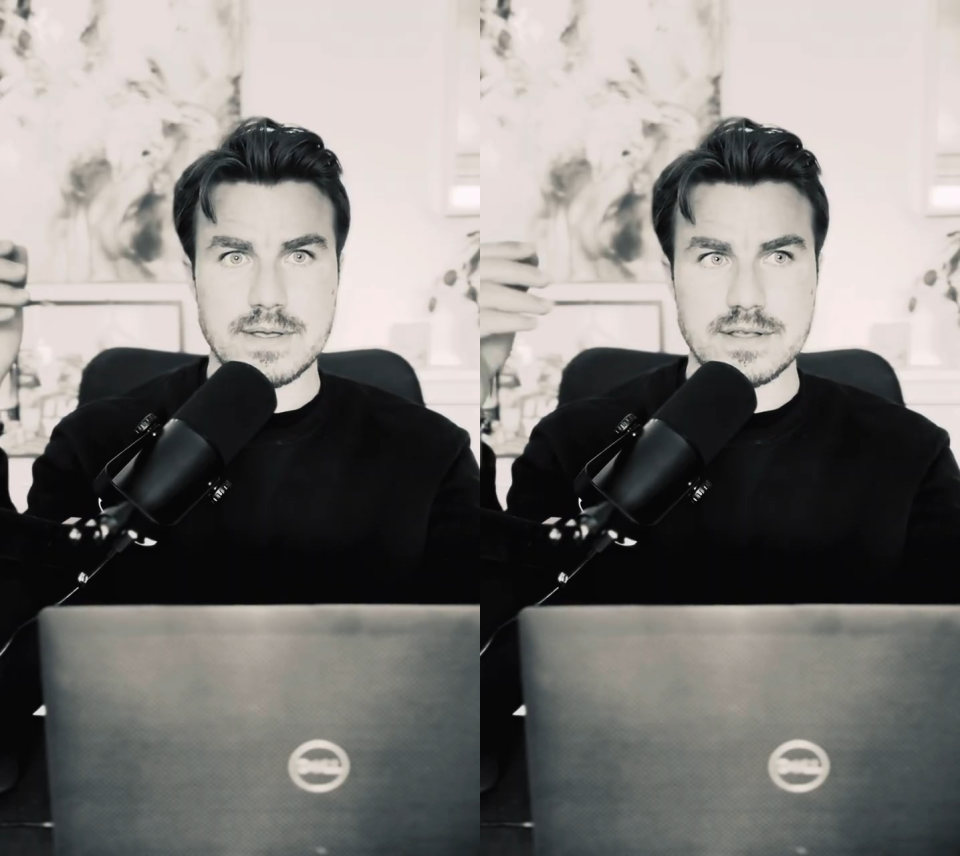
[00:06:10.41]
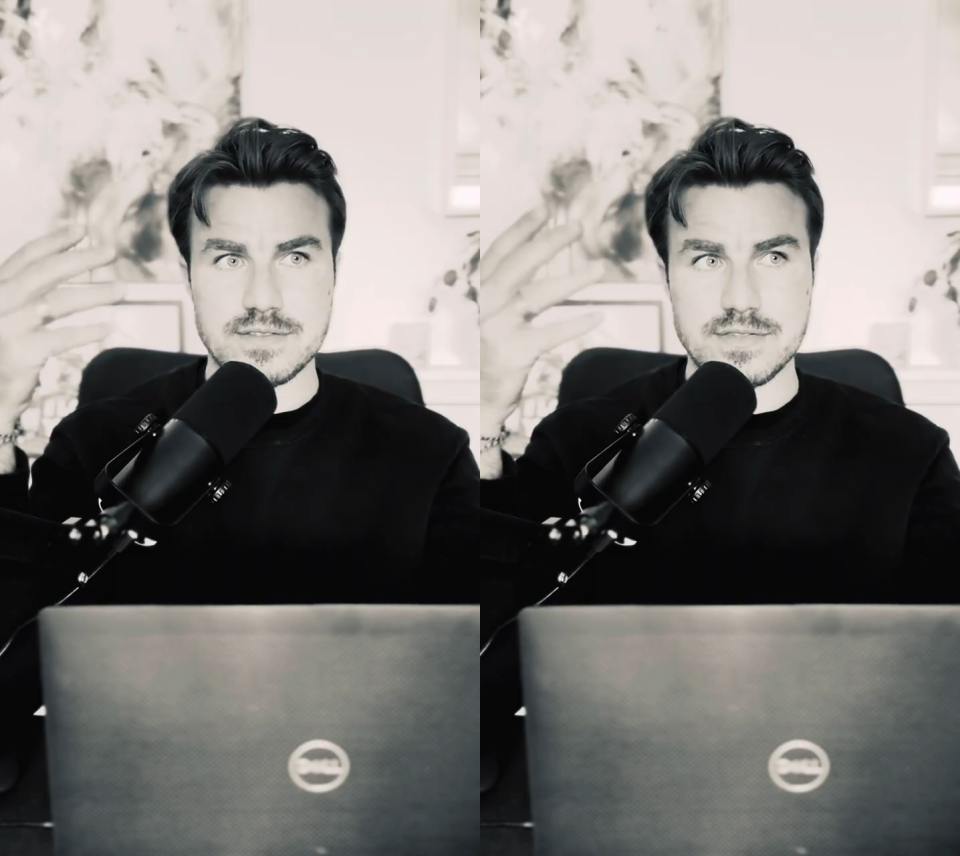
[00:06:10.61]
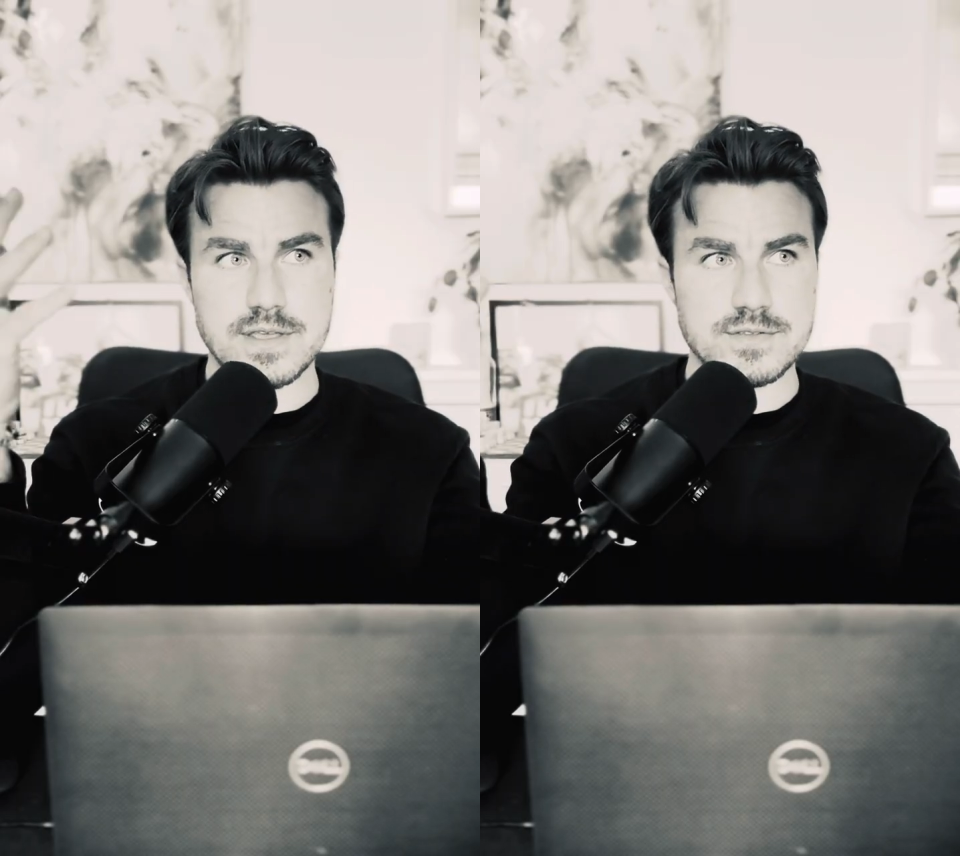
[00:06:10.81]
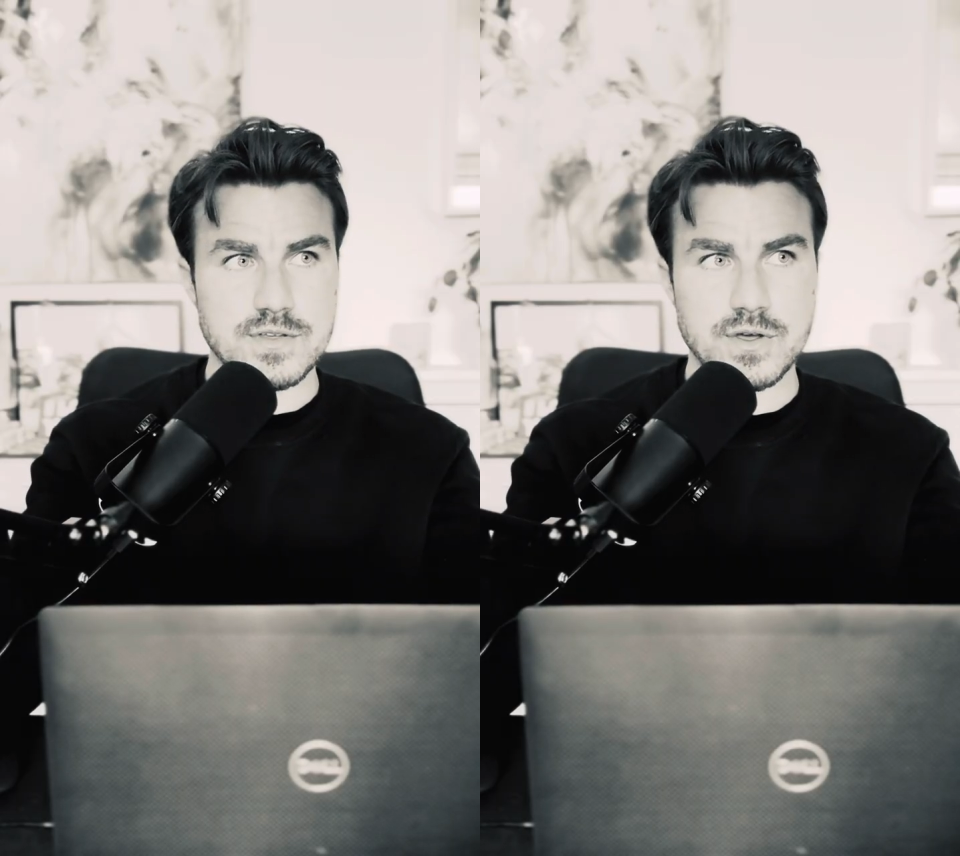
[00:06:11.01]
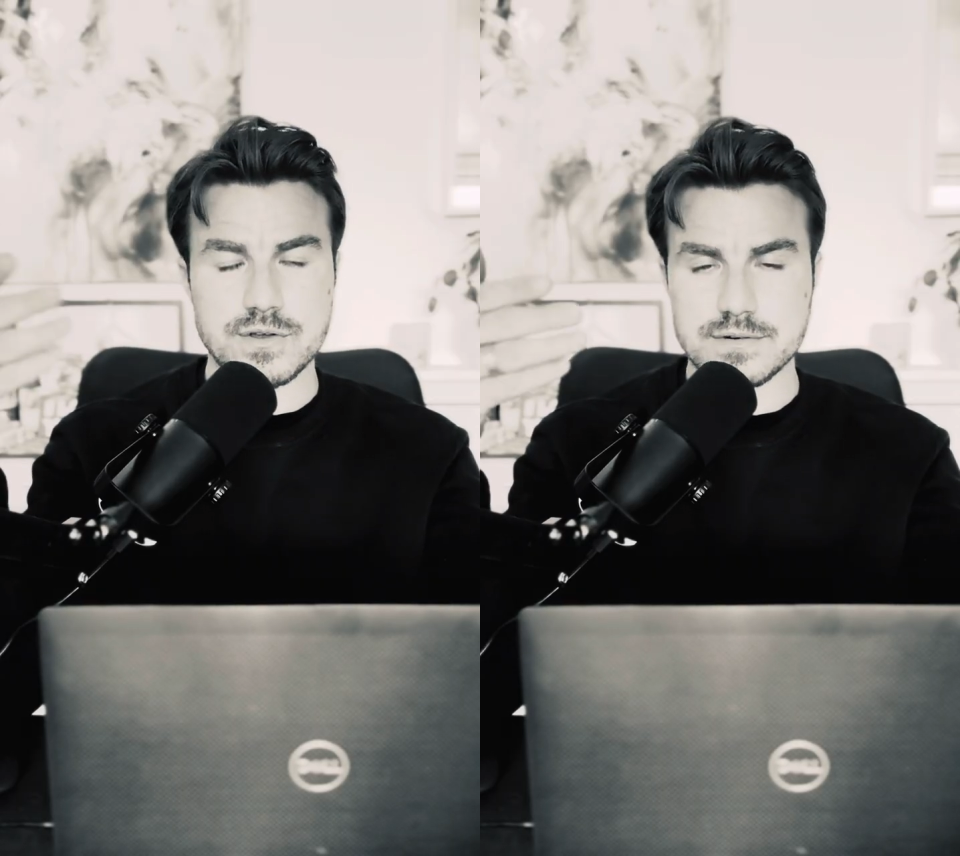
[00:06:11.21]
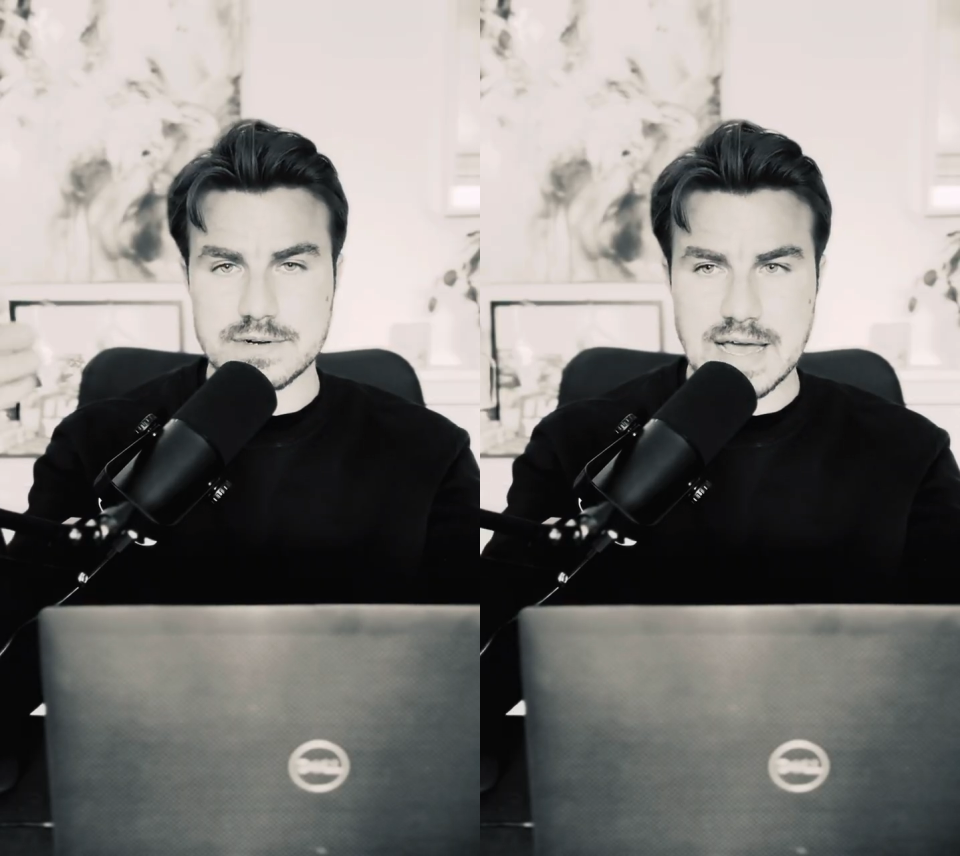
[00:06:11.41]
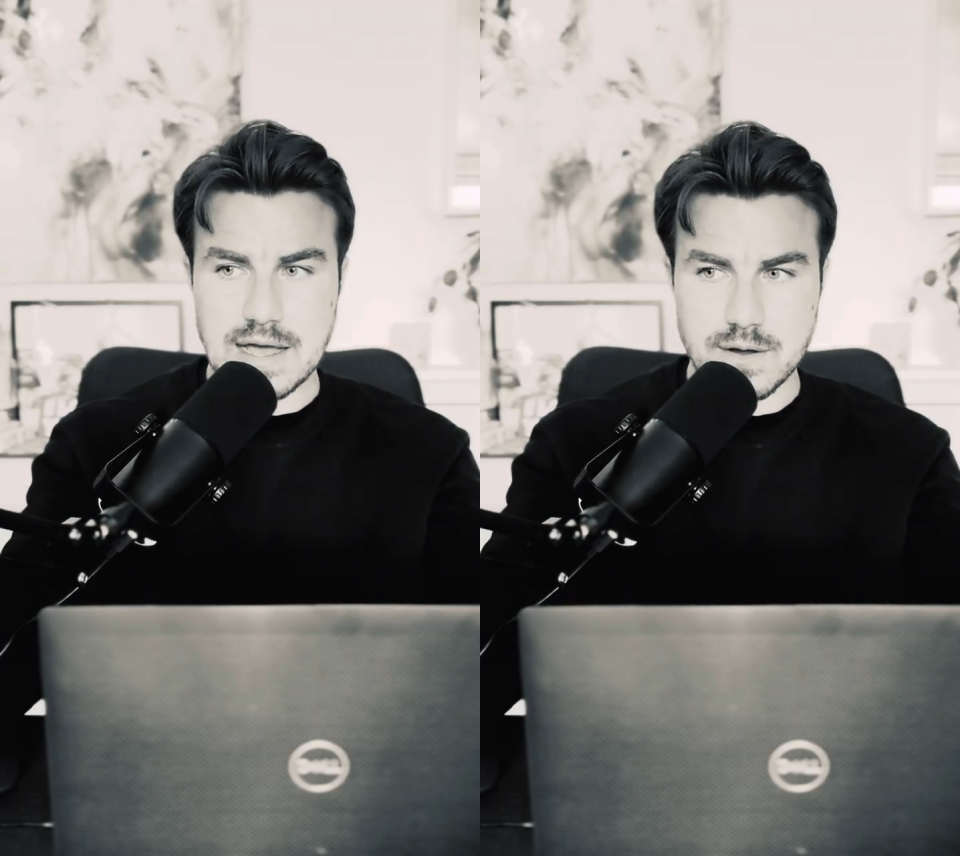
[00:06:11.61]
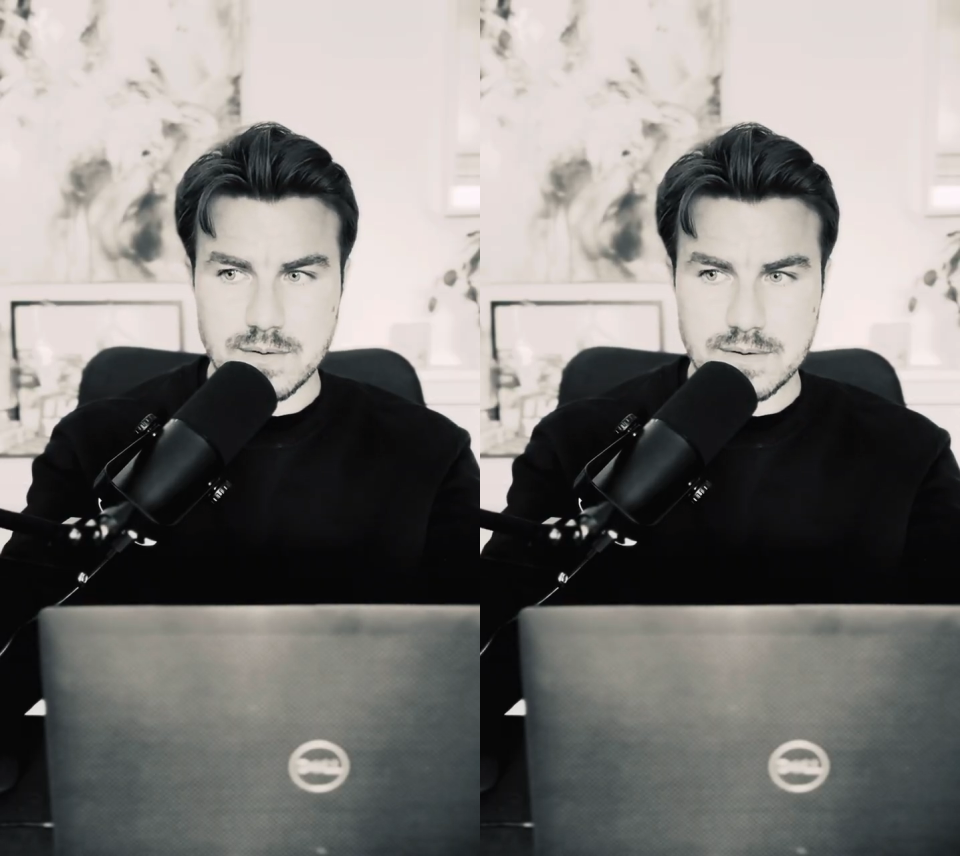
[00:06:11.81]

It's the eternal now.